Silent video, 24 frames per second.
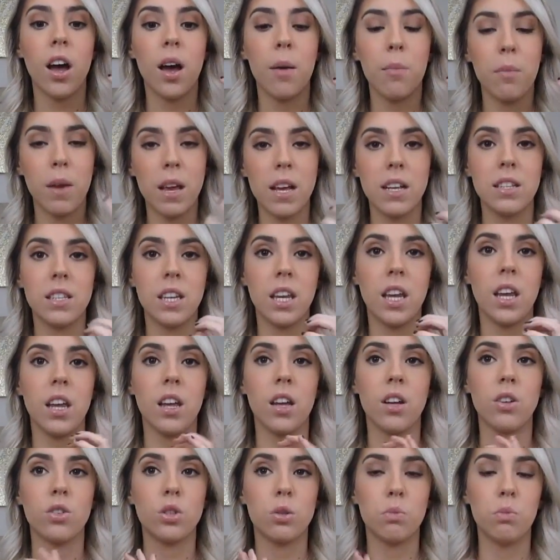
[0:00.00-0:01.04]

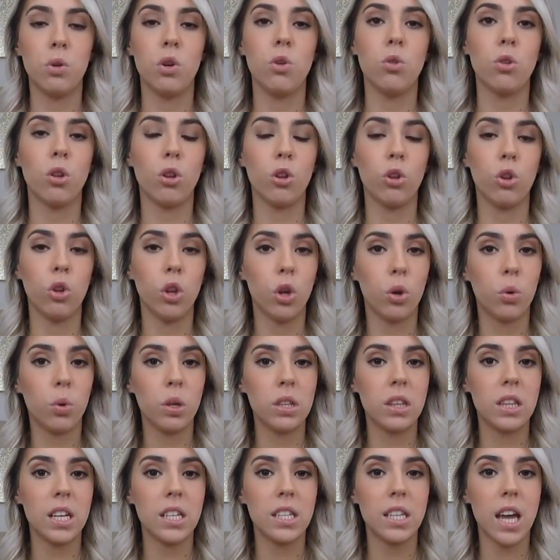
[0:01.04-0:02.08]
amazing smooth look
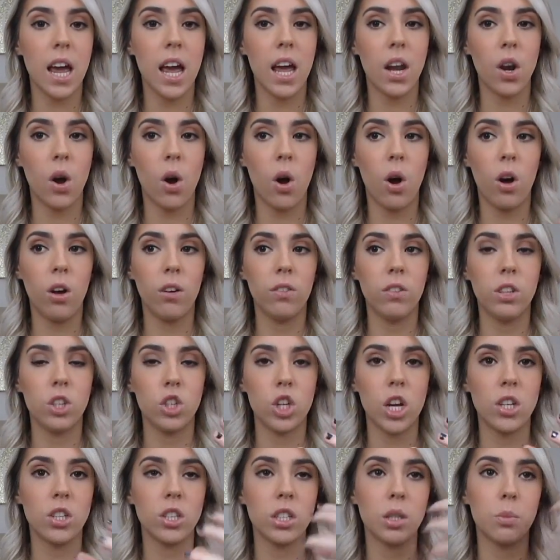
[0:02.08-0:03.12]
with this, and all of the
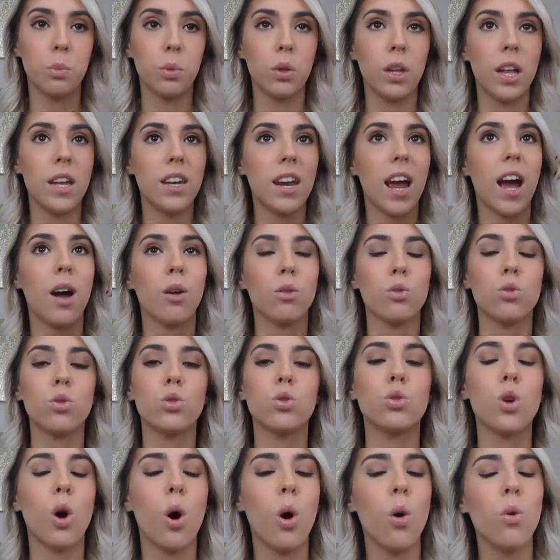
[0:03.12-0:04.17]
shades just blend out
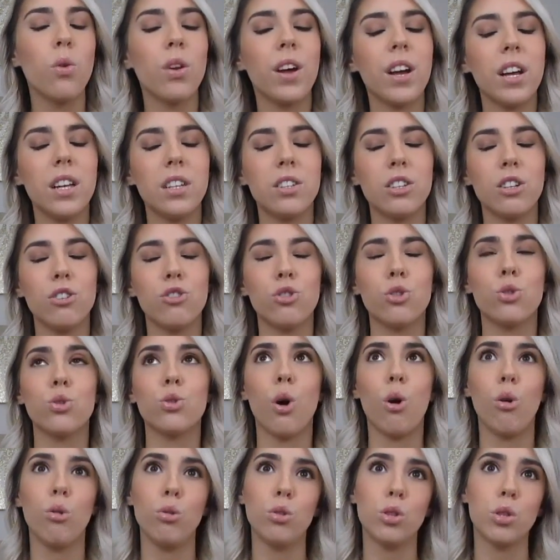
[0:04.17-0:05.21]
so nicely,
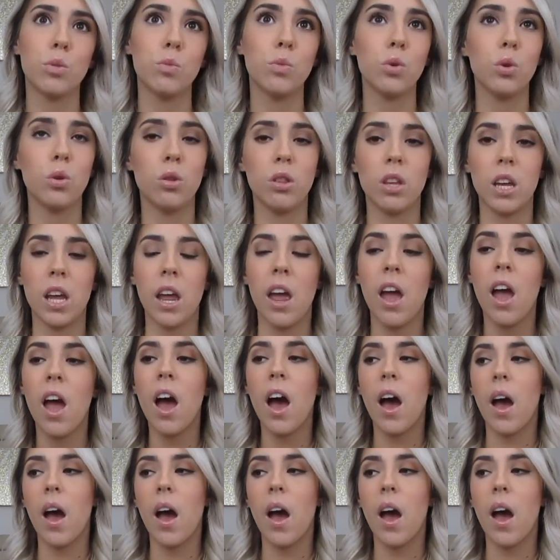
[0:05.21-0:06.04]
so smoothly.